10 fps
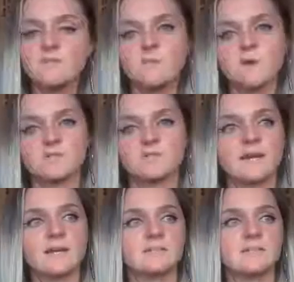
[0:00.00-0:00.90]
you are
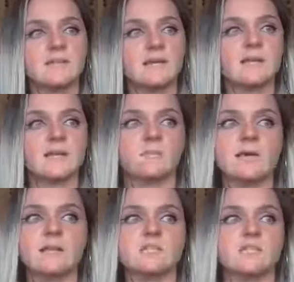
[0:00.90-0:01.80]
trying to like kind of
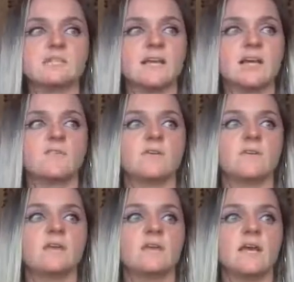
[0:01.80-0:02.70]
balance yourself
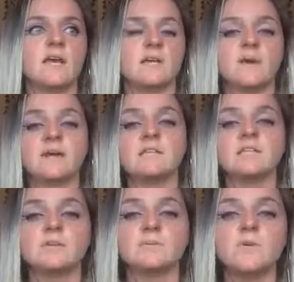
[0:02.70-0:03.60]
and
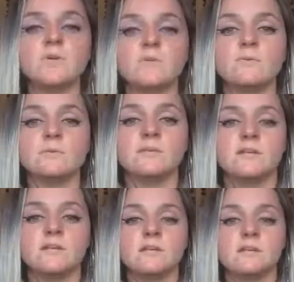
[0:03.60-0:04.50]
balance your mood,
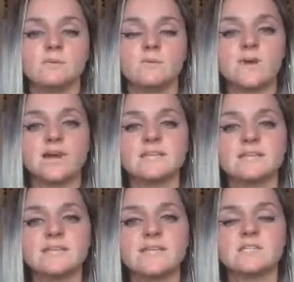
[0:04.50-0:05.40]

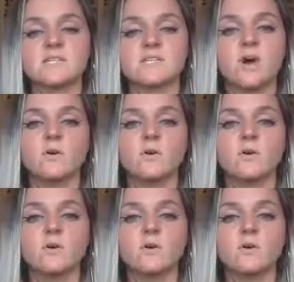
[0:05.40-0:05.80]
practicing to not